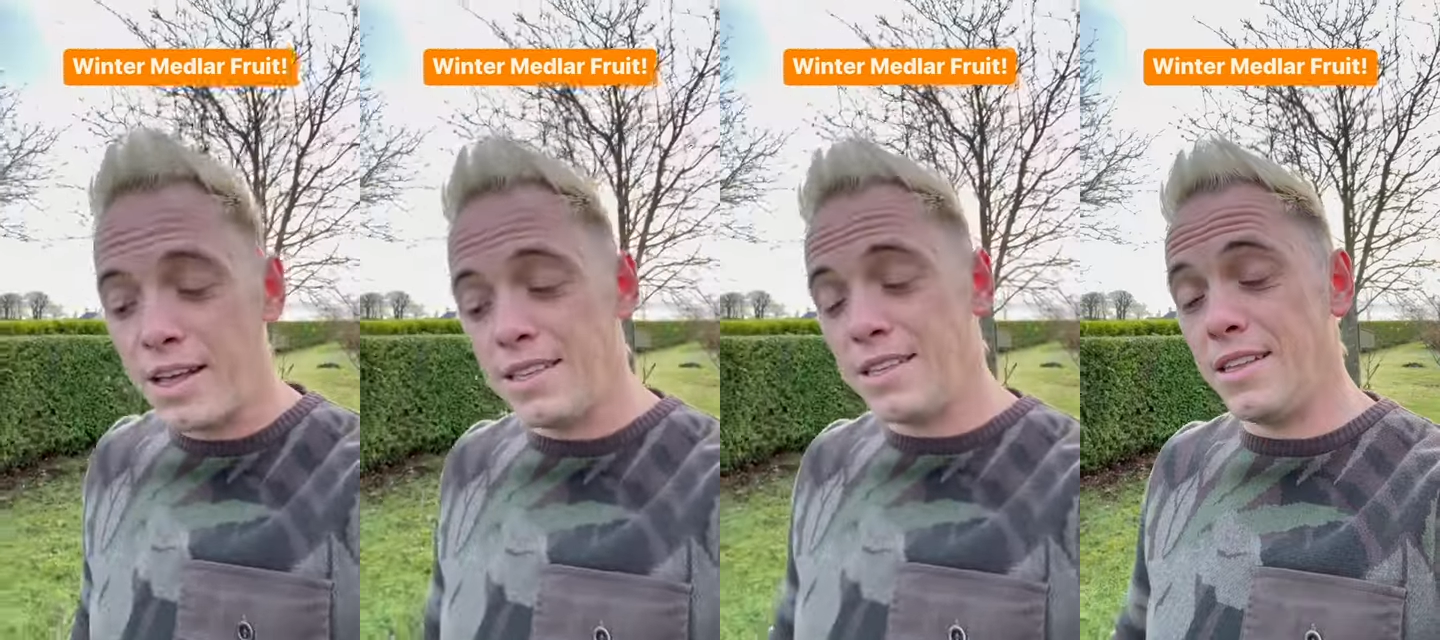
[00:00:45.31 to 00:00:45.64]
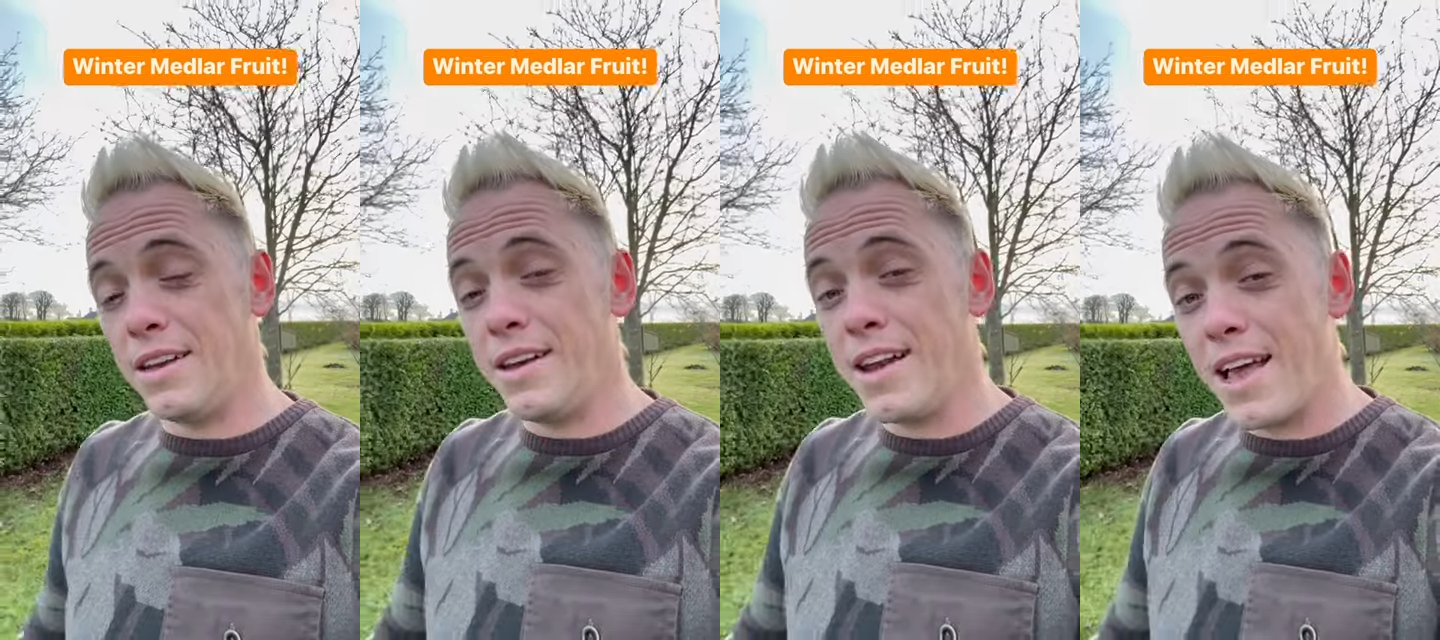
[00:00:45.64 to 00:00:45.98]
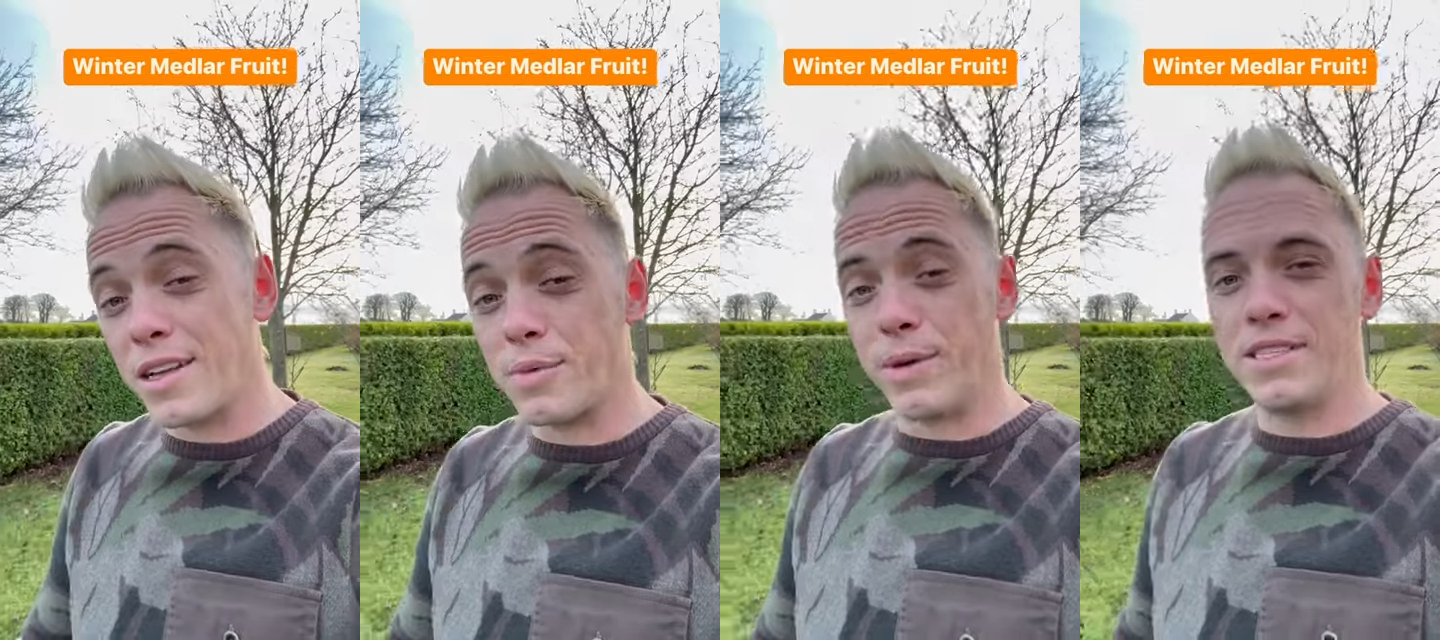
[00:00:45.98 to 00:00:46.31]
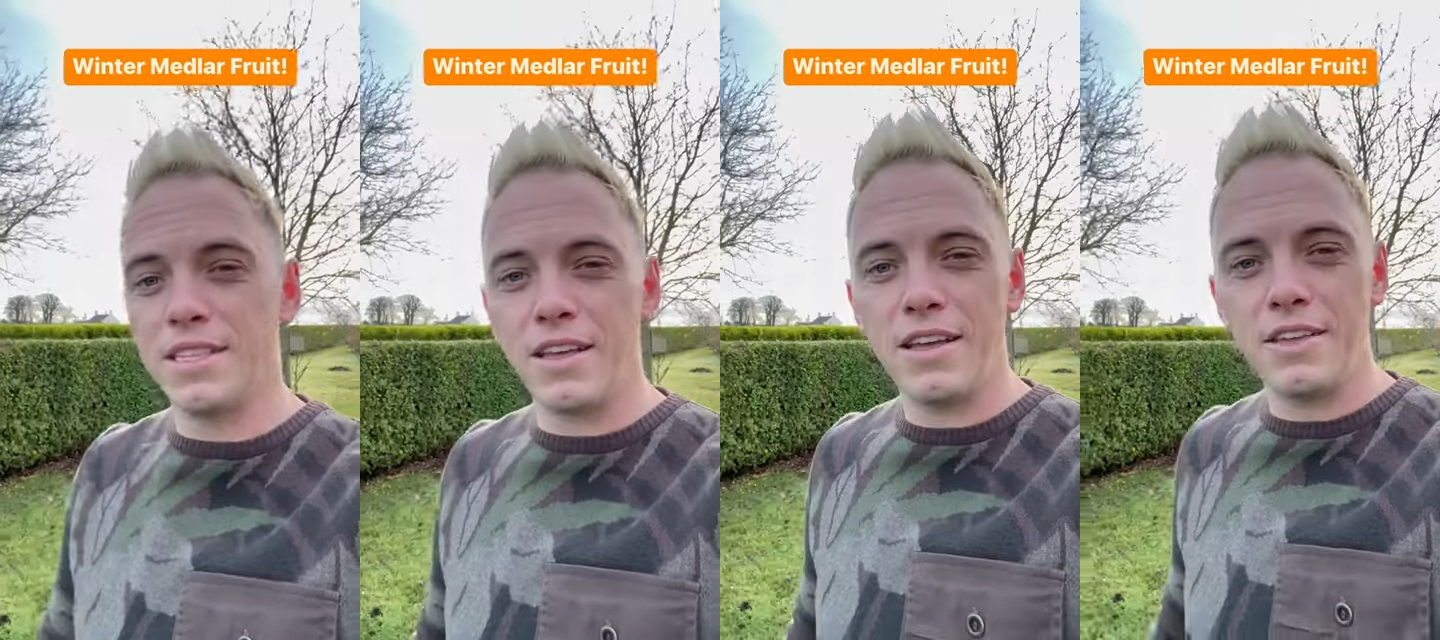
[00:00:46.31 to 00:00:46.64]
so that next
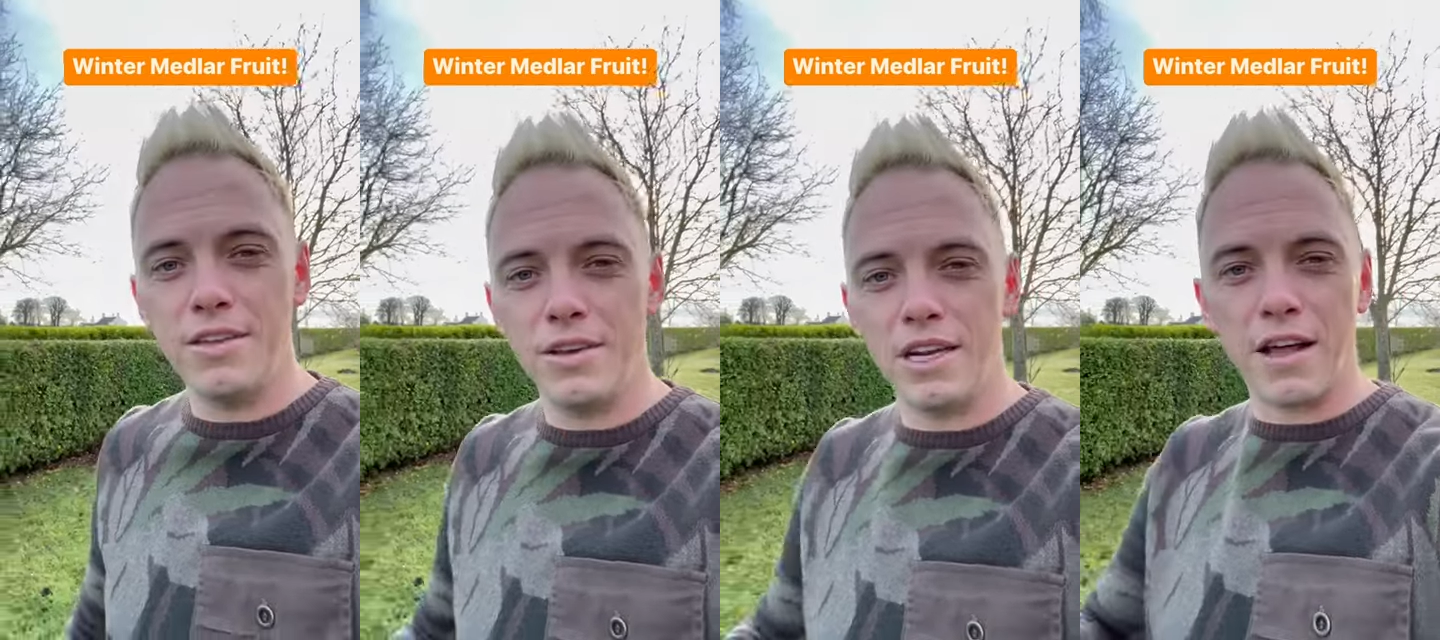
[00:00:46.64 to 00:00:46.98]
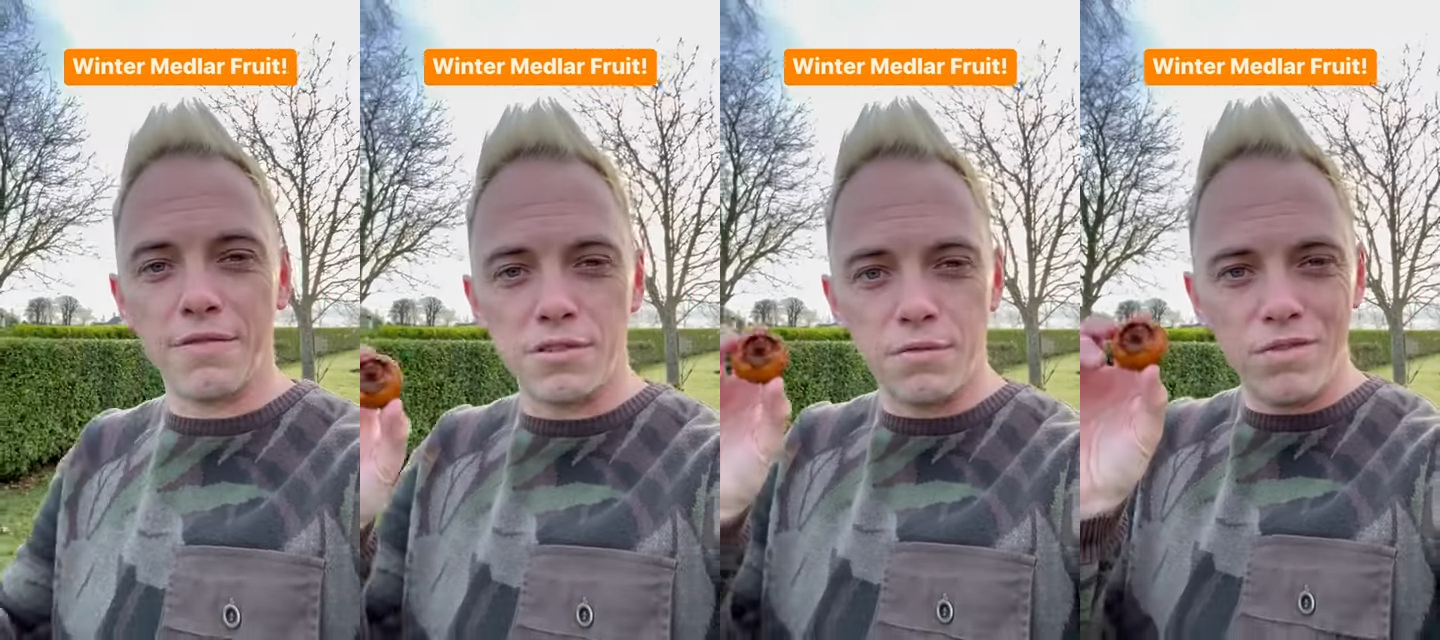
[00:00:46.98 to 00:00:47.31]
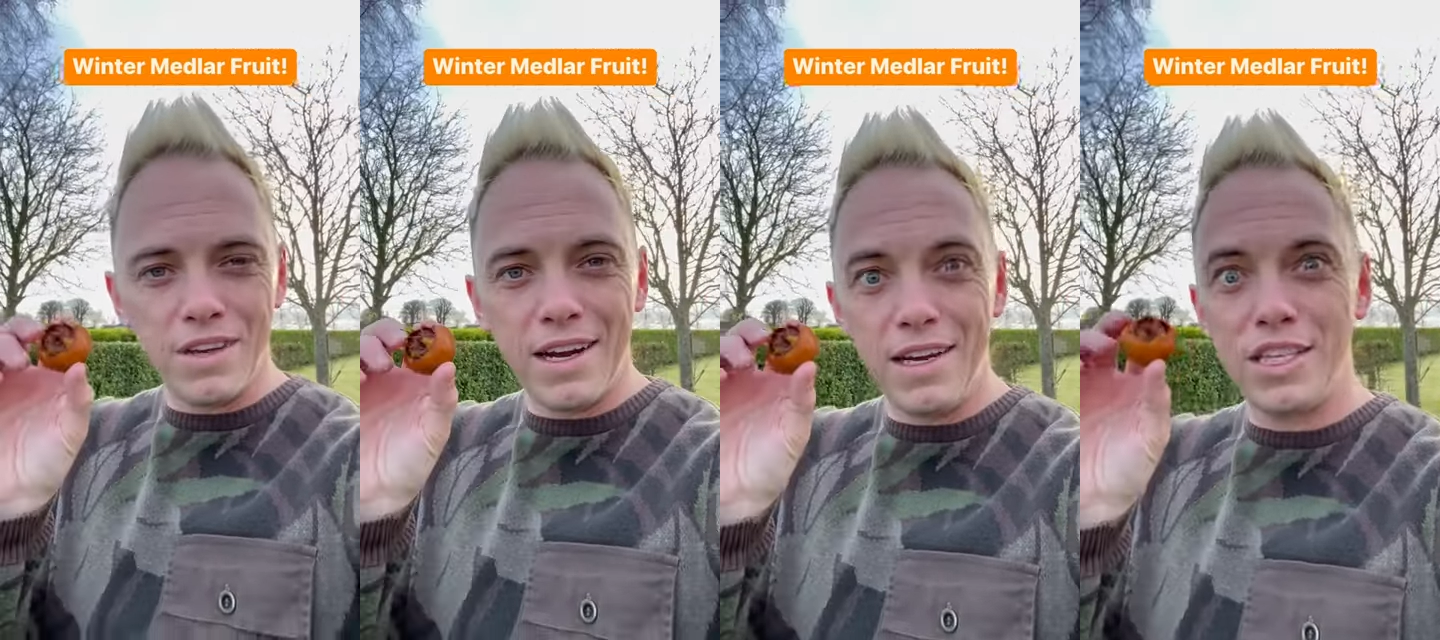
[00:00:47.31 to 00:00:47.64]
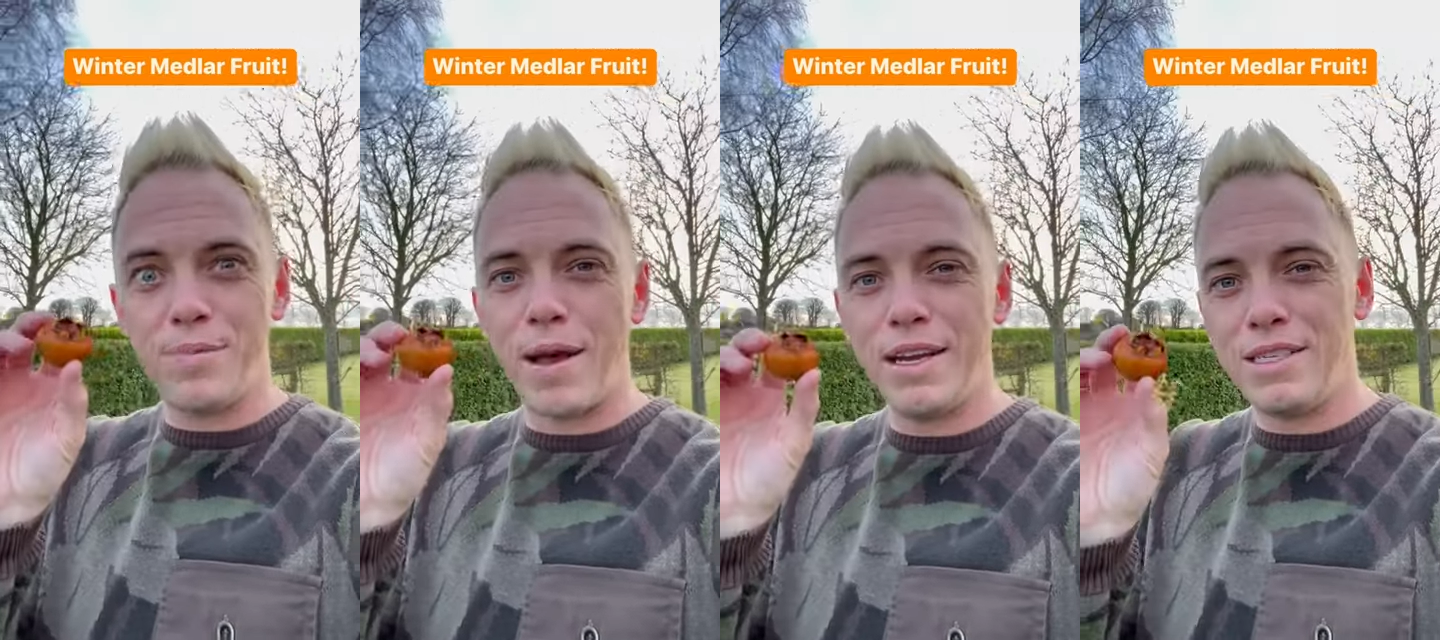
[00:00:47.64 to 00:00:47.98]
winter you can have some really
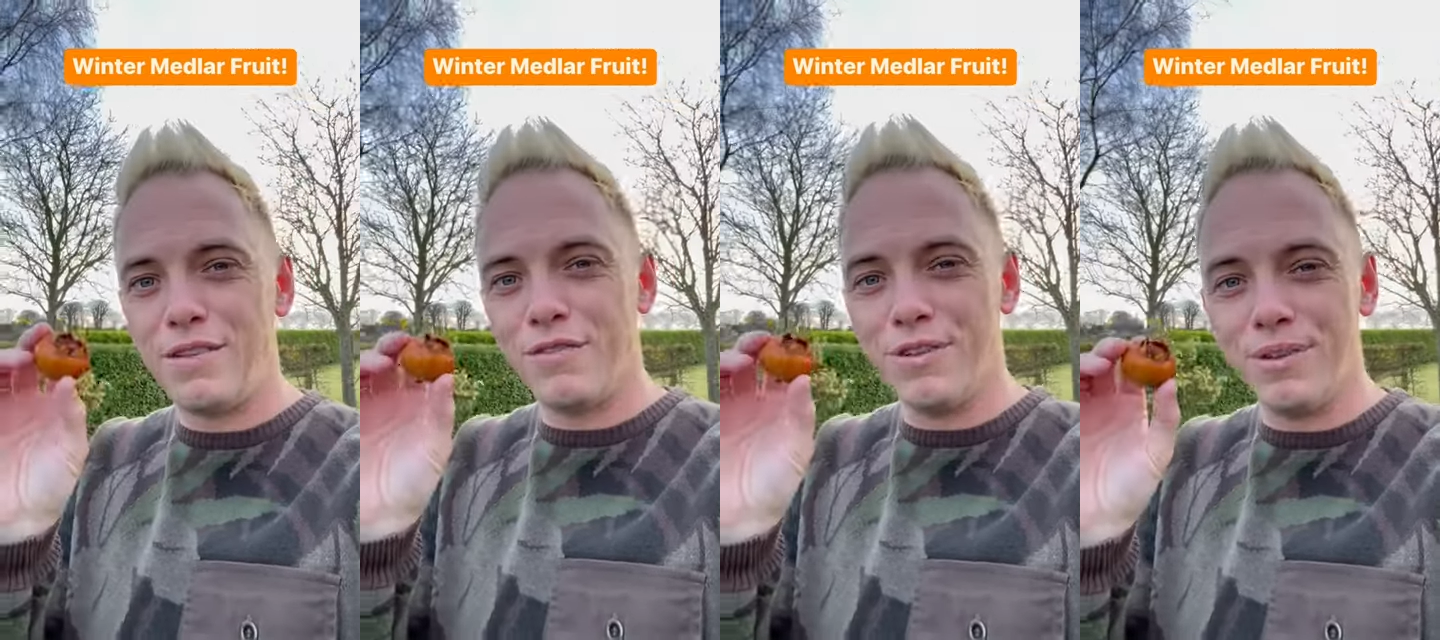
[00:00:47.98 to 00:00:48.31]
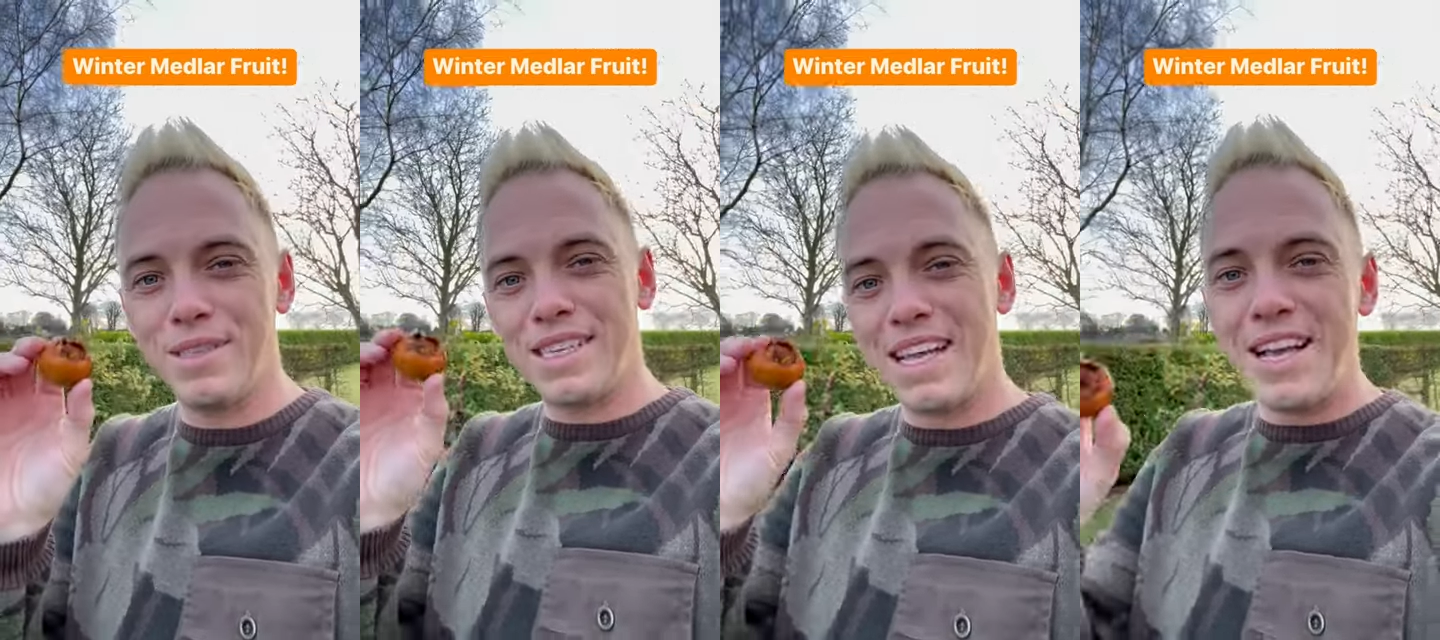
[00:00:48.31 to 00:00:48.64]
spicy fruits?